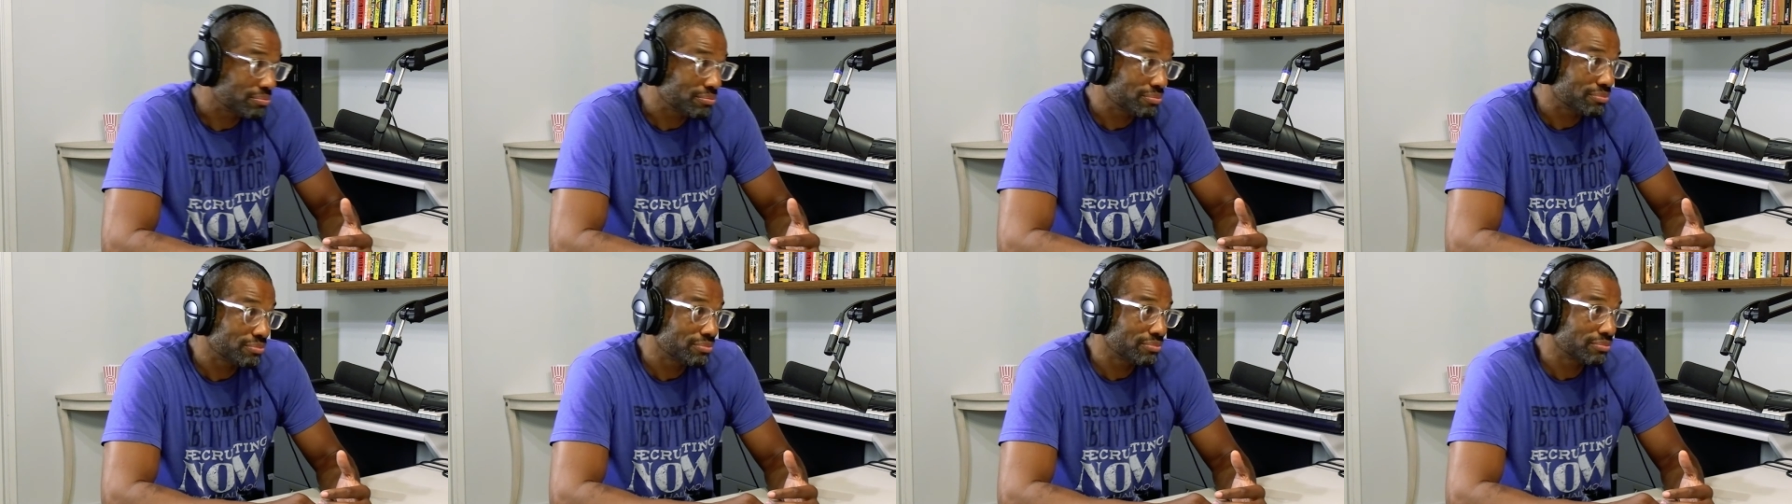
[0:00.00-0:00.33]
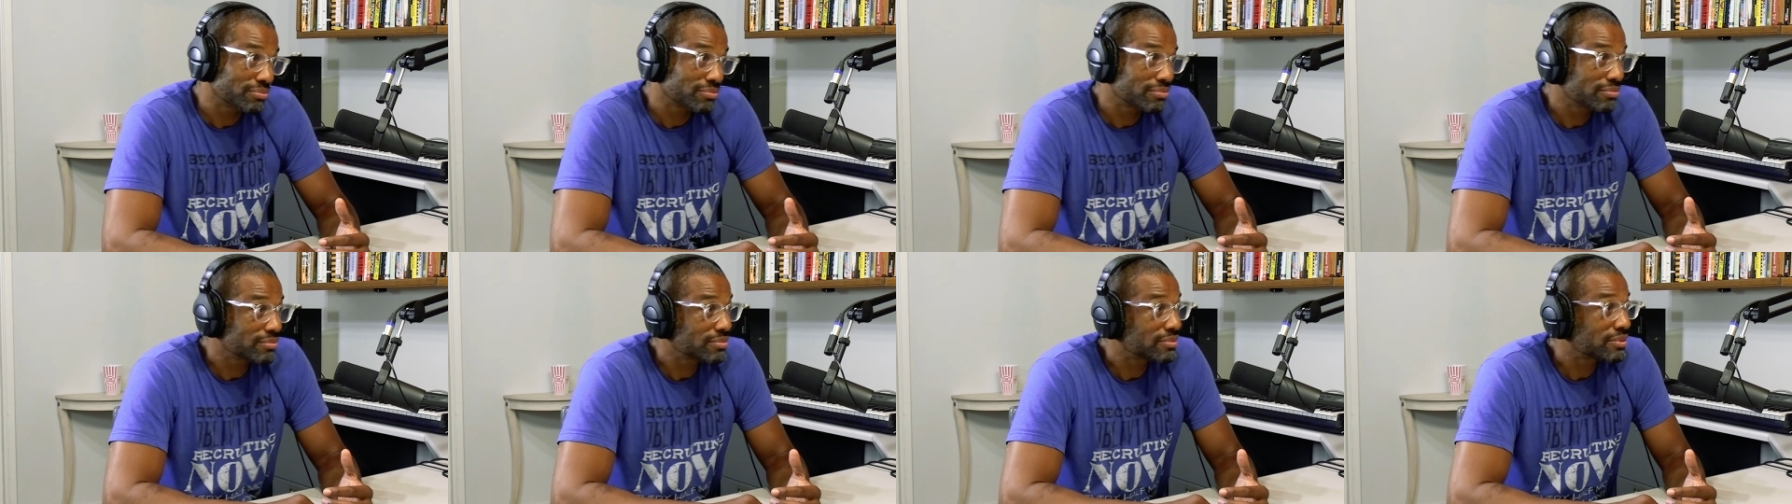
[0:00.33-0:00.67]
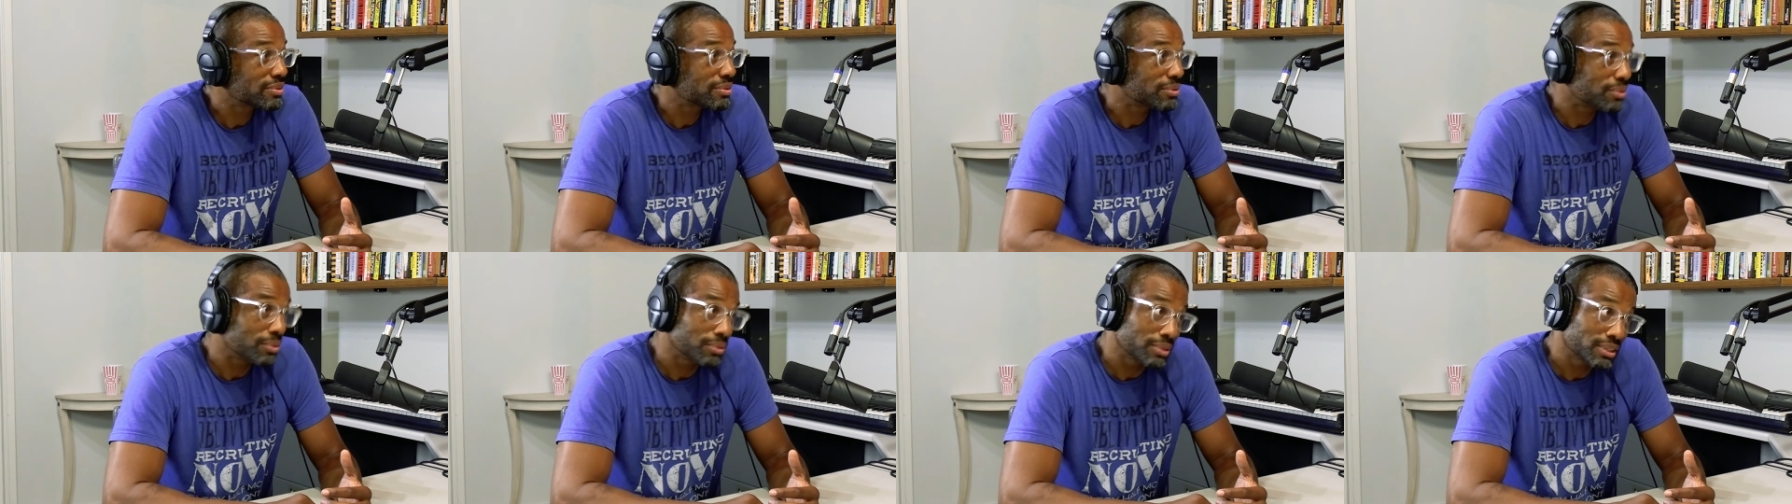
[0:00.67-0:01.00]
Oh, okay.
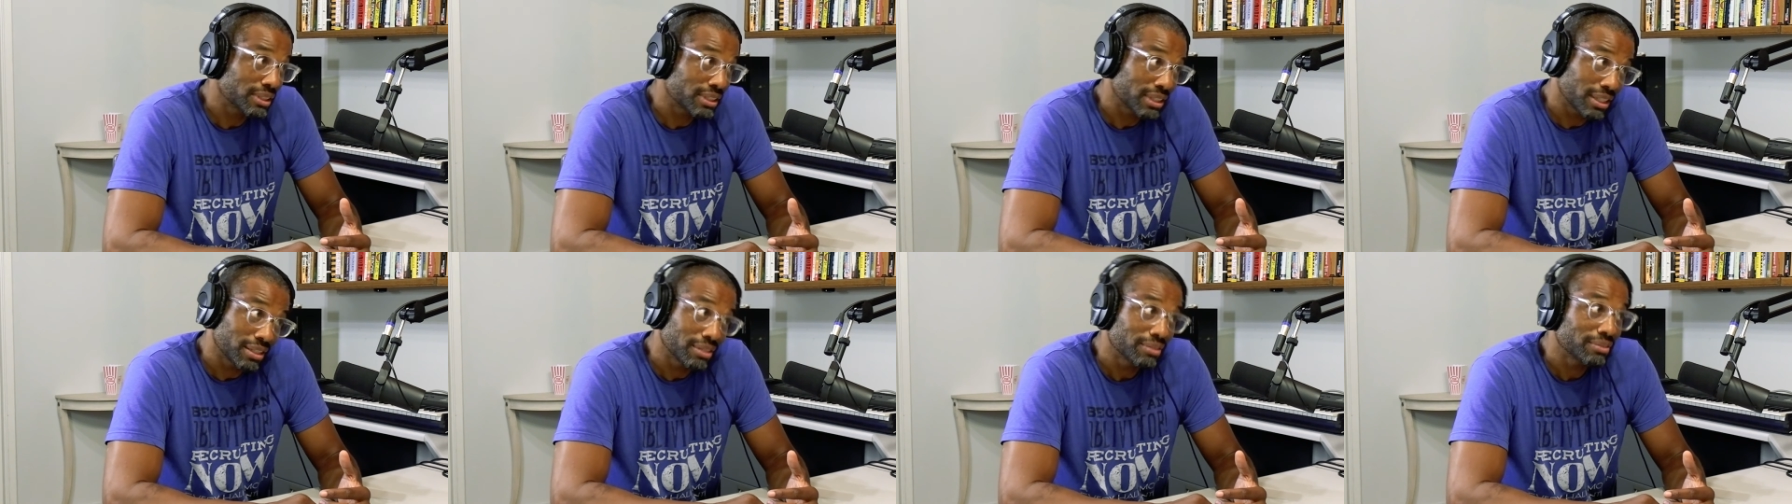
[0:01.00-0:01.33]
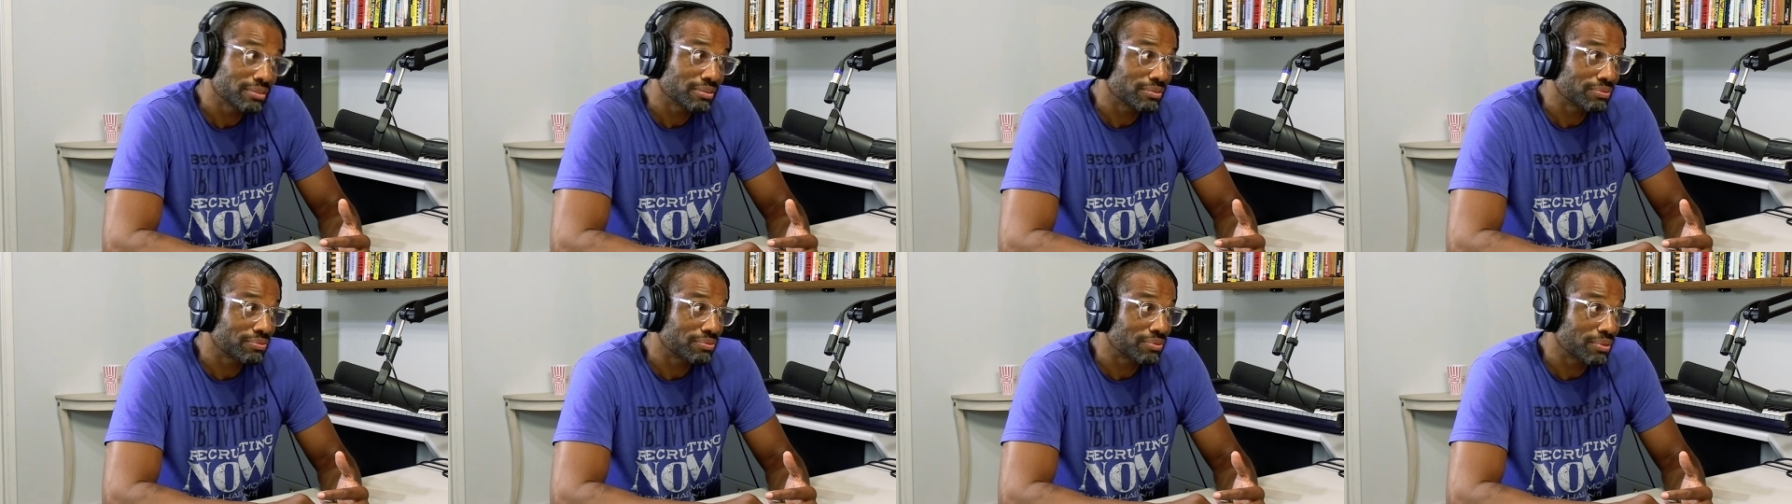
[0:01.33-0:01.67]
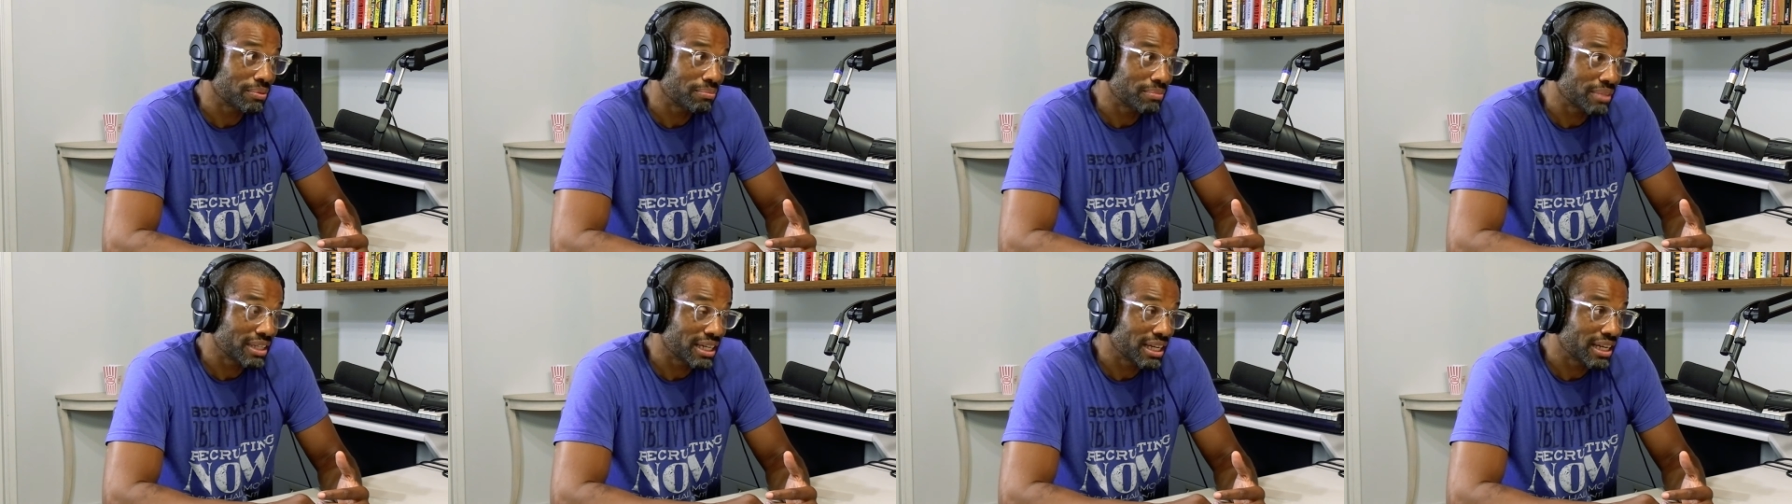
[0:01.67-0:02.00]
There also, you go. That's a
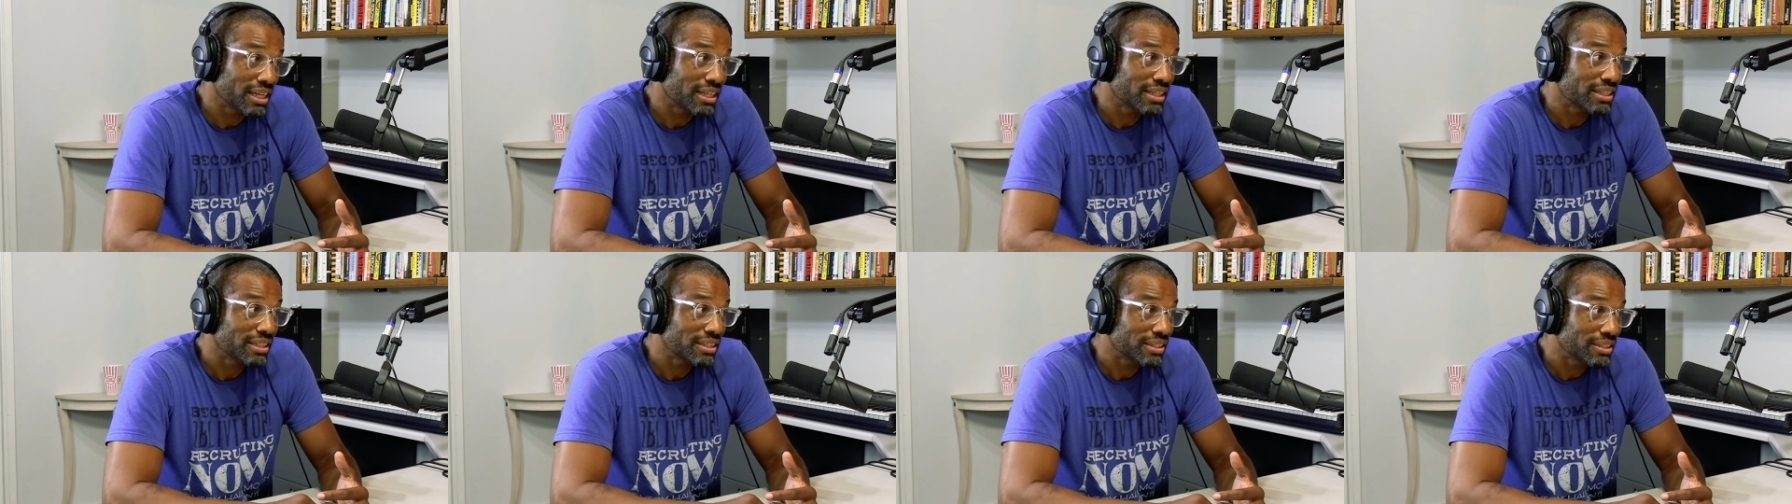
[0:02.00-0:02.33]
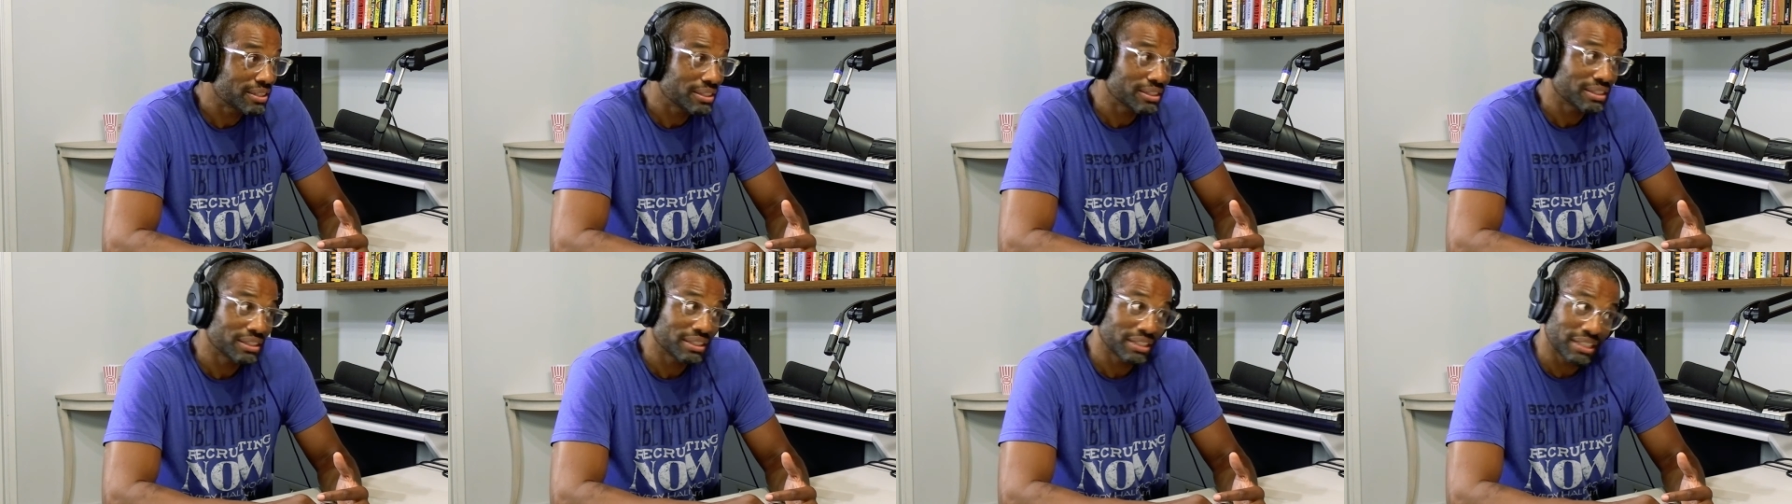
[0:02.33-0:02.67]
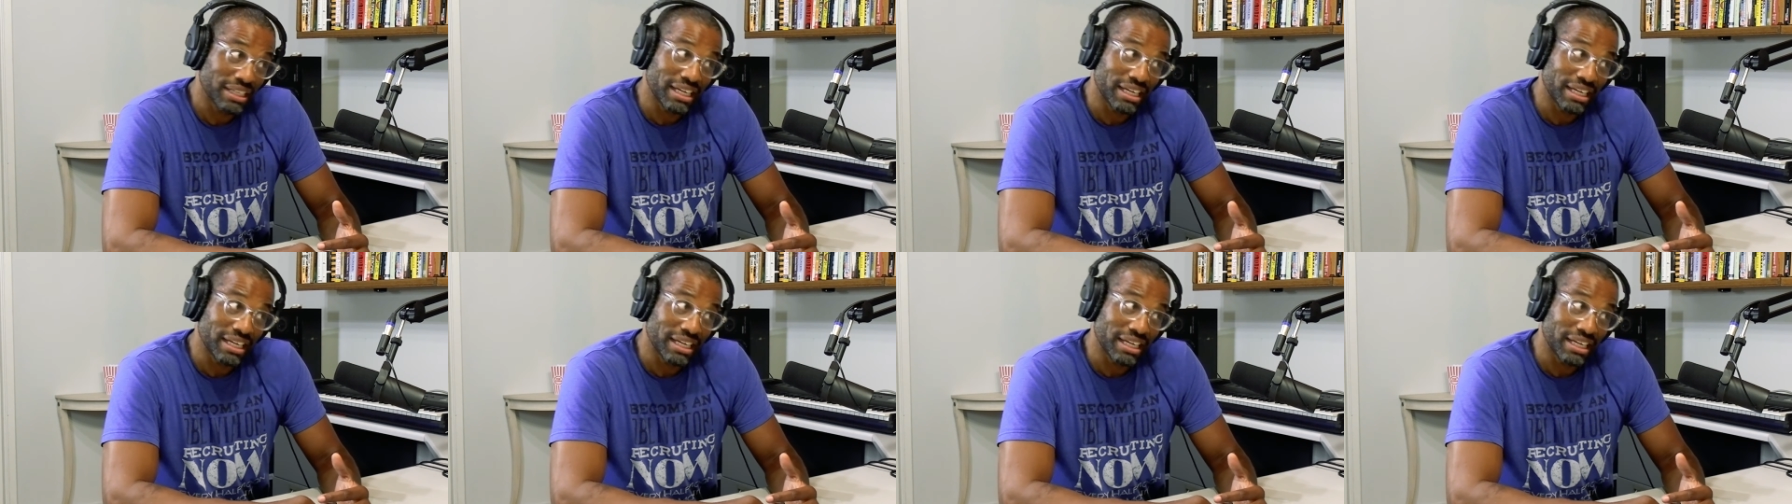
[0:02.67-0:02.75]
pretty famous there. alumni.